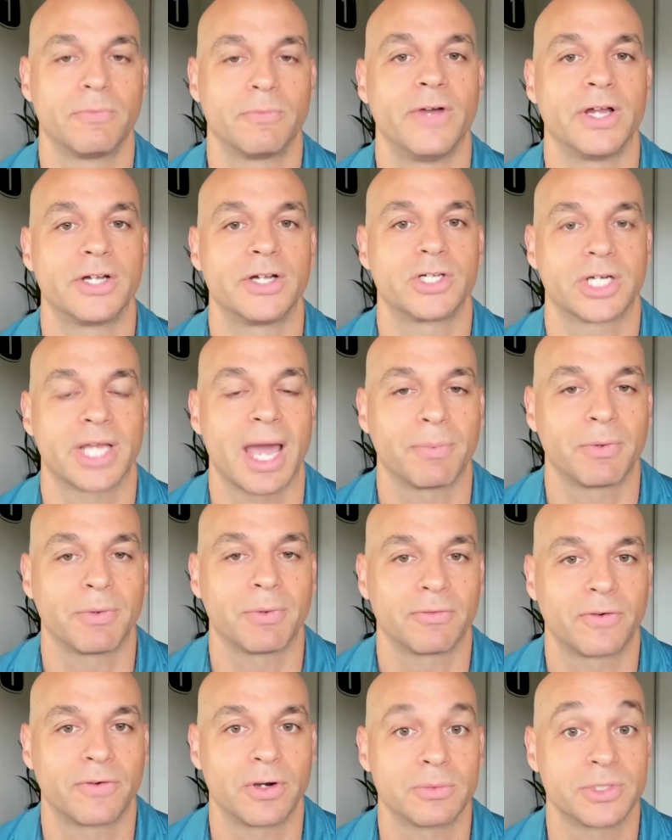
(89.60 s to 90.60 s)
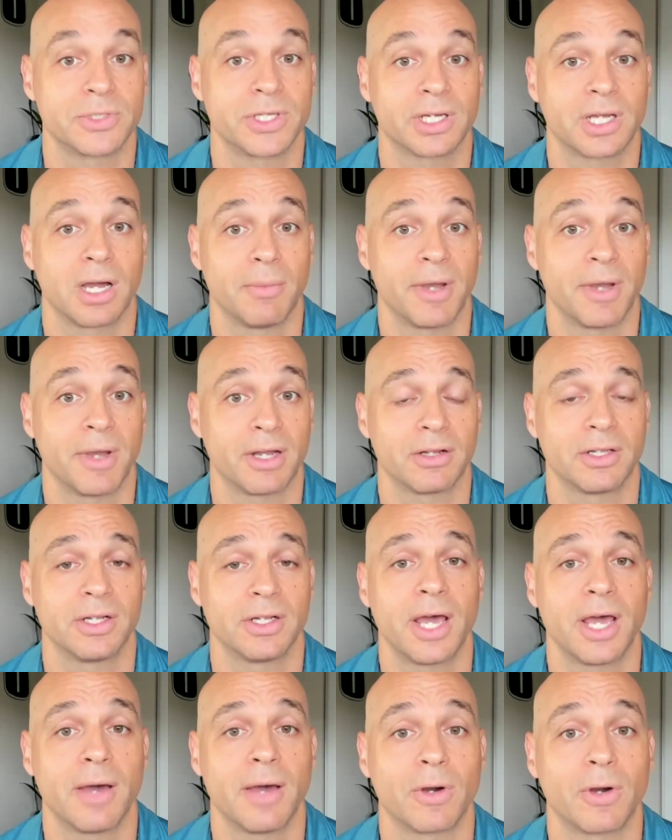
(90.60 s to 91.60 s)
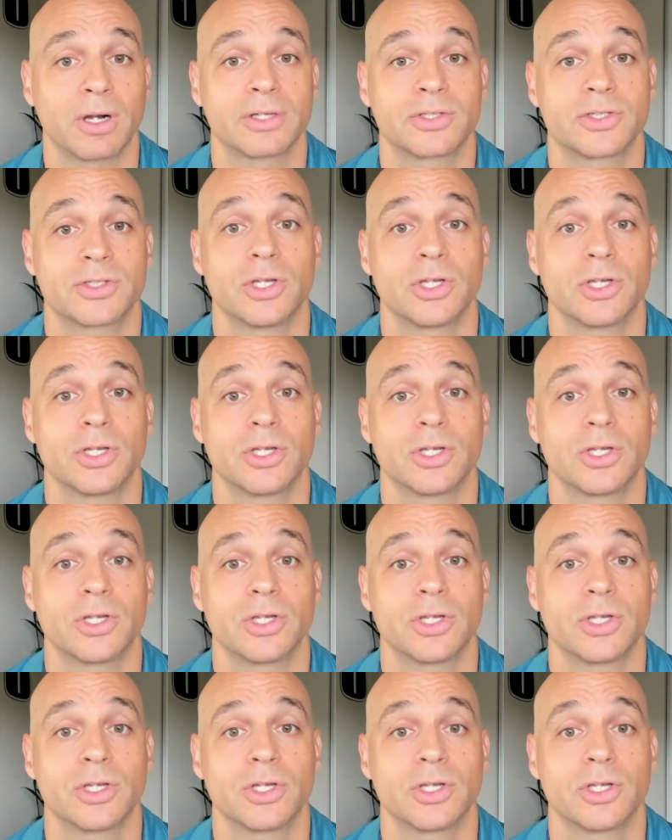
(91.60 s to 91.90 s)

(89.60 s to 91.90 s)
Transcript: venture capital firms that come out of the network.